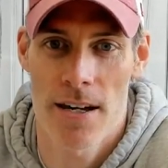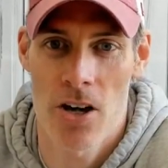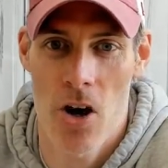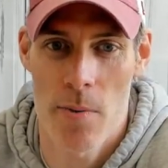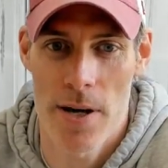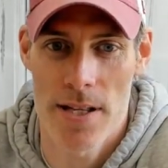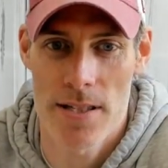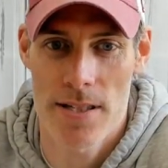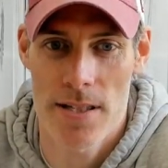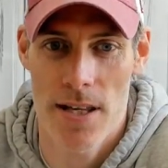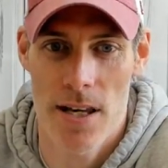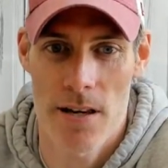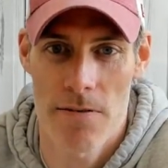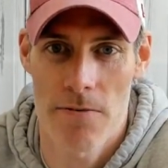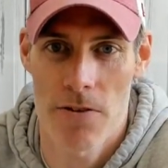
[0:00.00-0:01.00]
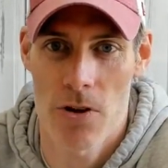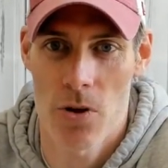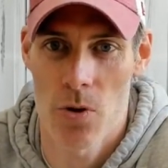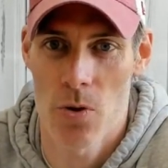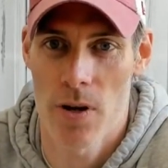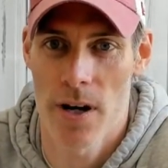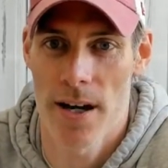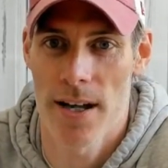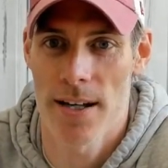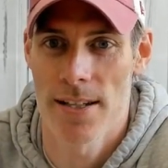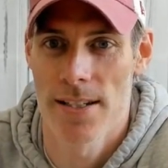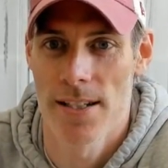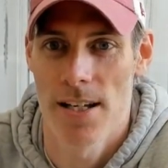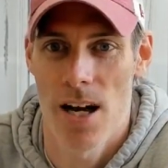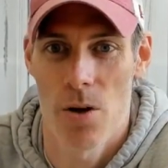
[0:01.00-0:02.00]
comments if you uh,
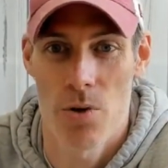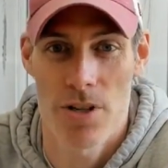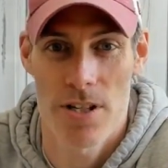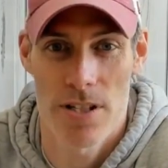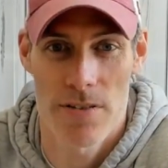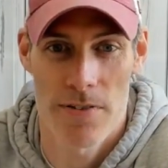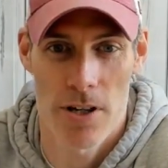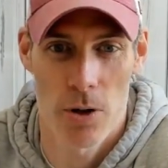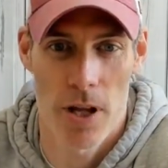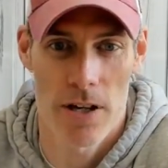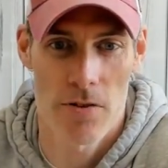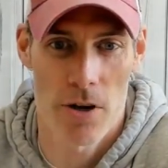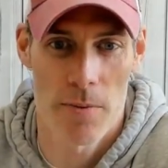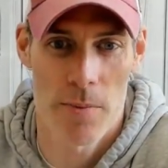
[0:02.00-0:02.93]
are watching this video later on.